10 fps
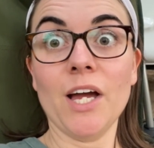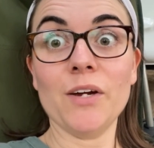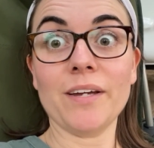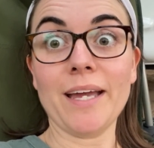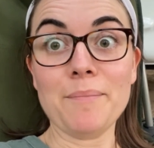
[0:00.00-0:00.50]

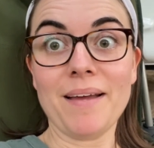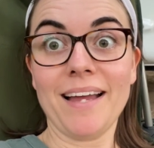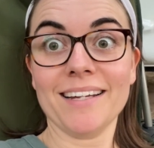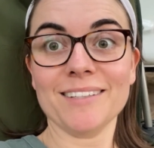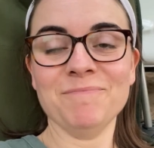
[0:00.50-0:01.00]
Okay, I'm
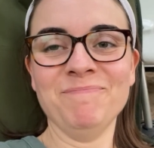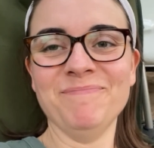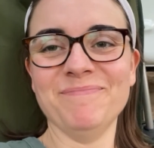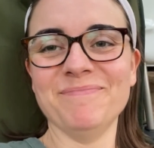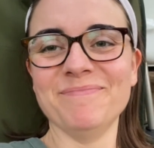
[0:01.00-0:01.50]
back.
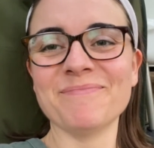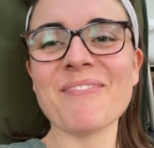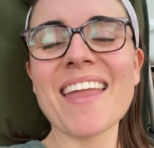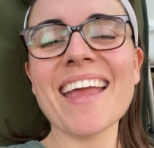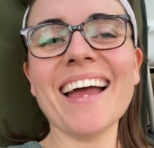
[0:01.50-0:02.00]

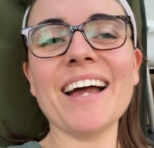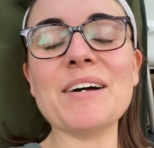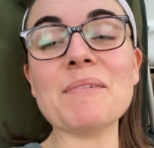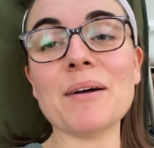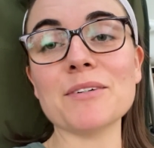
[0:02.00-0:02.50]

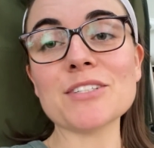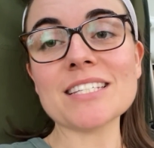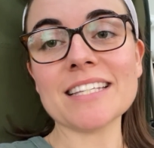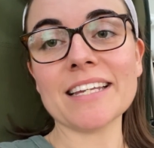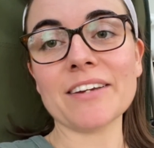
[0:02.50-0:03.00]
I was just
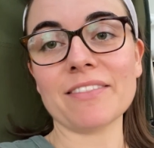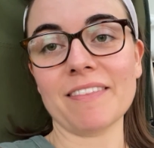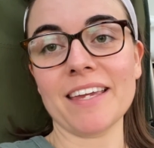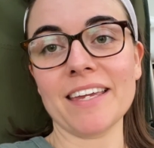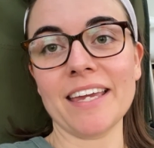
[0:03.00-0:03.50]
sitting here
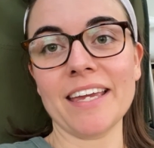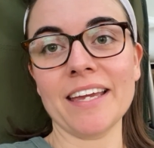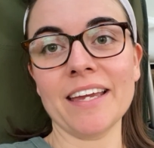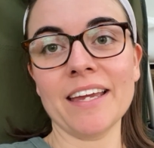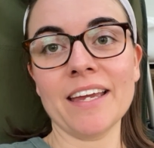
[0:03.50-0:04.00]

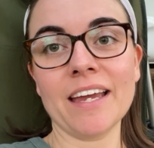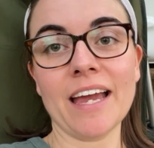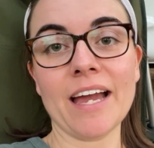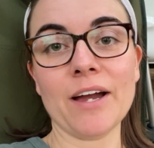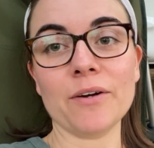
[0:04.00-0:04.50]
thinking
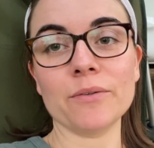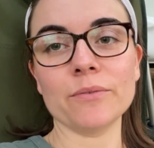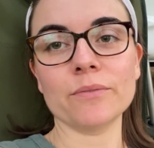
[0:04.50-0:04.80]
how